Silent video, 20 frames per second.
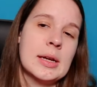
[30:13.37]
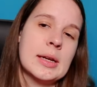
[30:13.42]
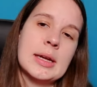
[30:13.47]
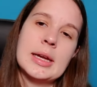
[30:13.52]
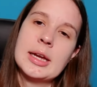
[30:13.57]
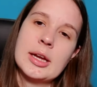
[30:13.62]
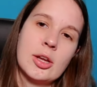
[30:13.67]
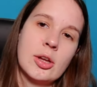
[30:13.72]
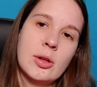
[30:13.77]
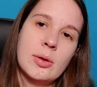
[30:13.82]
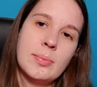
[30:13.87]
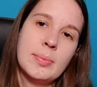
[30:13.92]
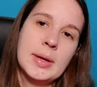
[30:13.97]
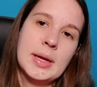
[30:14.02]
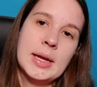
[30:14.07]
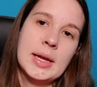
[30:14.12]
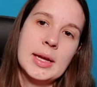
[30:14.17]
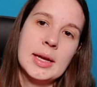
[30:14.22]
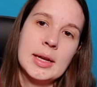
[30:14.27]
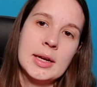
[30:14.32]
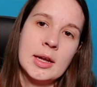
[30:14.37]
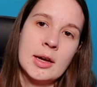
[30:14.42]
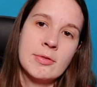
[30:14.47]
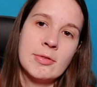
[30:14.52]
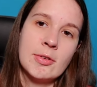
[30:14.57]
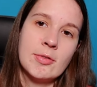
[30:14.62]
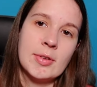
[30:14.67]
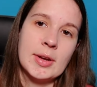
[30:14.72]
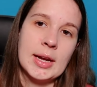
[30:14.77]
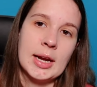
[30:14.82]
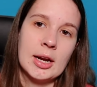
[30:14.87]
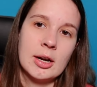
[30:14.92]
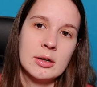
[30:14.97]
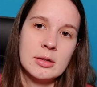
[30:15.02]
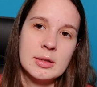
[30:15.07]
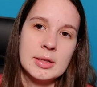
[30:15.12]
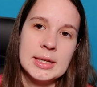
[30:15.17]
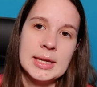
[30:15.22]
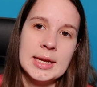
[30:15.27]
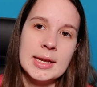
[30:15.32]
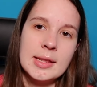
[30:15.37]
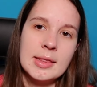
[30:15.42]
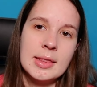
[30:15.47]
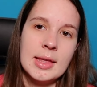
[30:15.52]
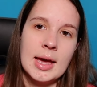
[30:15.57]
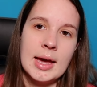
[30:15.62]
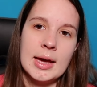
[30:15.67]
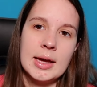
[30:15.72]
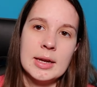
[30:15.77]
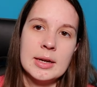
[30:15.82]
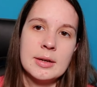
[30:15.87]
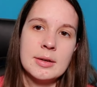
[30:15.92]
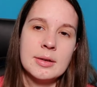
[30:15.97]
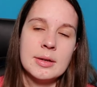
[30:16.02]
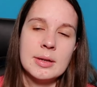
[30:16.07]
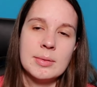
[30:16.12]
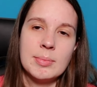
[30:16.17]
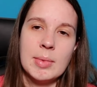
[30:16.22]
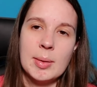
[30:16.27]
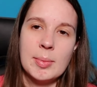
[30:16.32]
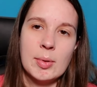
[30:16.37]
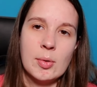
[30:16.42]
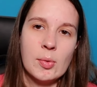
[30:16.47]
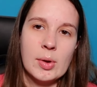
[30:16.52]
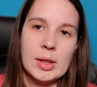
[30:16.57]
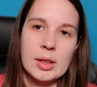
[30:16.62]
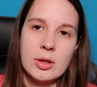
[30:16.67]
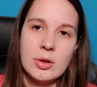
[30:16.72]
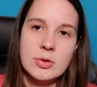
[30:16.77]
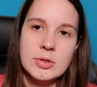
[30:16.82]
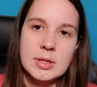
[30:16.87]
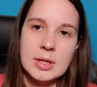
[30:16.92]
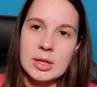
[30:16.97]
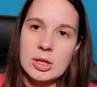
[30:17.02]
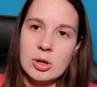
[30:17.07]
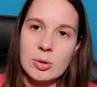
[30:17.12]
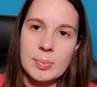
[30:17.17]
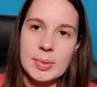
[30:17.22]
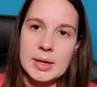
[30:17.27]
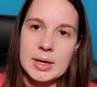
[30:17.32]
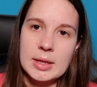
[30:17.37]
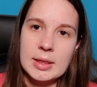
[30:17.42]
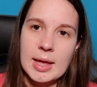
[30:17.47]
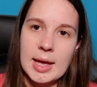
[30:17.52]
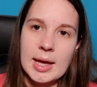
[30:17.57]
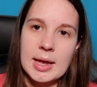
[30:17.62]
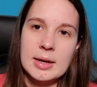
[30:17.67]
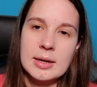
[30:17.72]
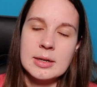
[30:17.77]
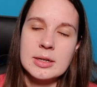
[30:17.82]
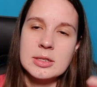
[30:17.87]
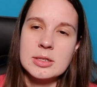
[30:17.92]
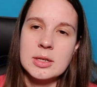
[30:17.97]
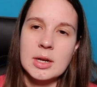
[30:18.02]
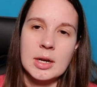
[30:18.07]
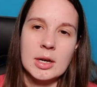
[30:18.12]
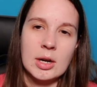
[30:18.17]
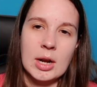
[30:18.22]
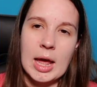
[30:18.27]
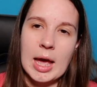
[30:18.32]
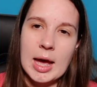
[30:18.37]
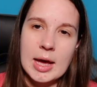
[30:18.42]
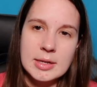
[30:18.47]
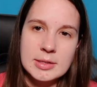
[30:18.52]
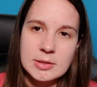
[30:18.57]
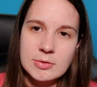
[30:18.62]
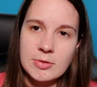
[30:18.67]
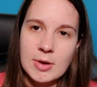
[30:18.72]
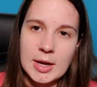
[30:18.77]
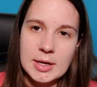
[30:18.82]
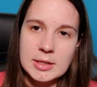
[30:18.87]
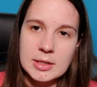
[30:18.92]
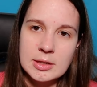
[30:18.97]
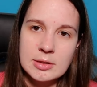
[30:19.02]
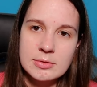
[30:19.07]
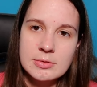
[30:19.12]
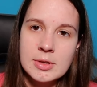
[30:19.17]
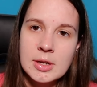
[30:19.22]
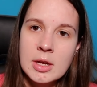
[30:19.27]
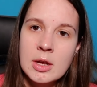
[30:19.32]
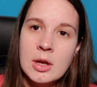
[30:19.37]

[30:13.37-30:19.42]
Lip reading: It could be enough of an air leak that maybe we lose a little bit of that and it's not as effective.